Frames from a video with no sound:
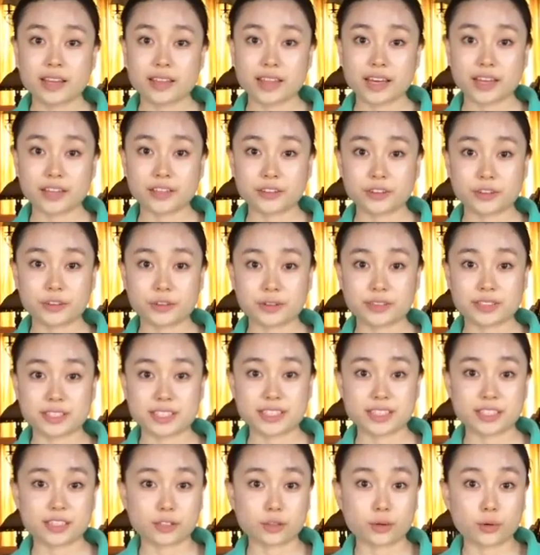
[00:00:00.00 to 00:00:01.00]
Then you're going to
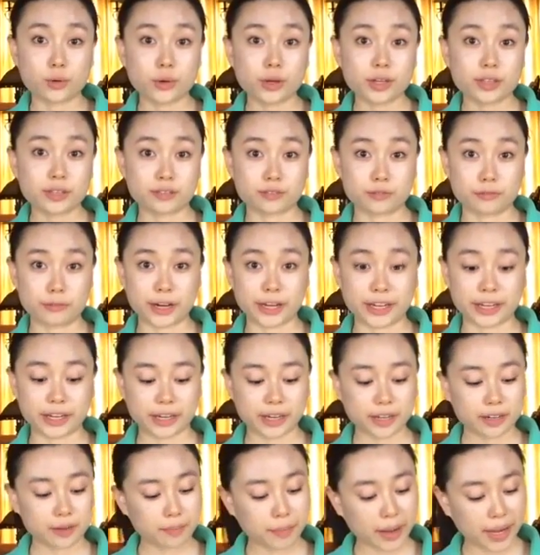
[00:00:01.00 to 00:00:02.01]
need a coil of
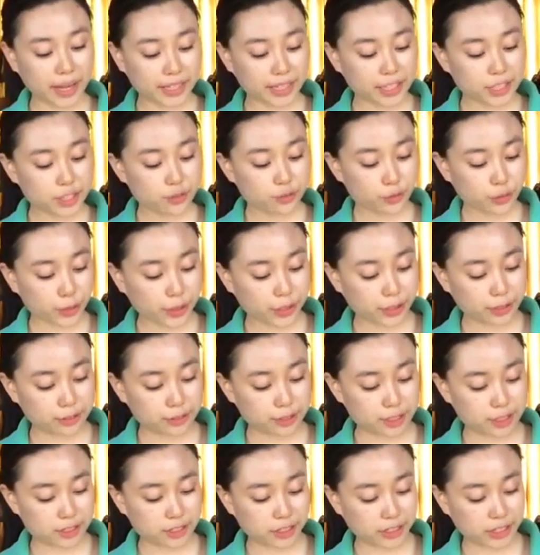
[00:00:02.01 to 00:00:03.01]
wire. Mine has
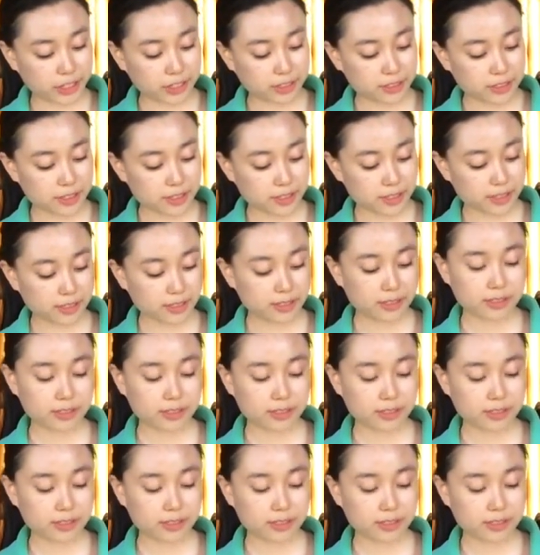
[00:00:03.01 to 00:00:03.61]
400 turns.